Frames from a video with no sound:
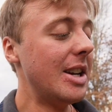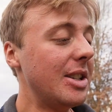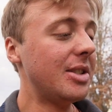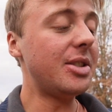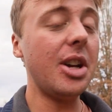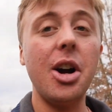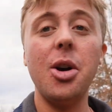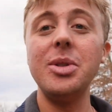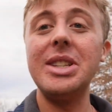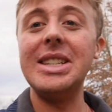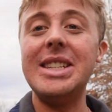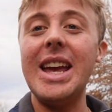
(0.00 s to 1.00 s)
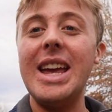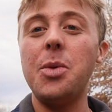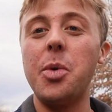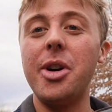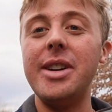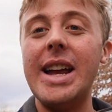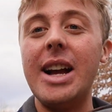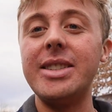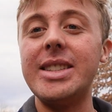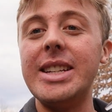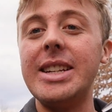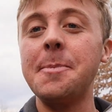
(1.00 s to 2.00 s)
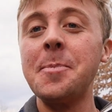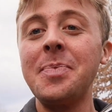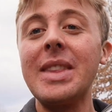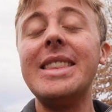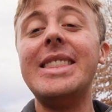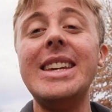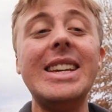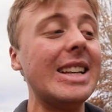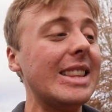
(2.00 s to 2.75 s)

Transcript: So today we're announcing the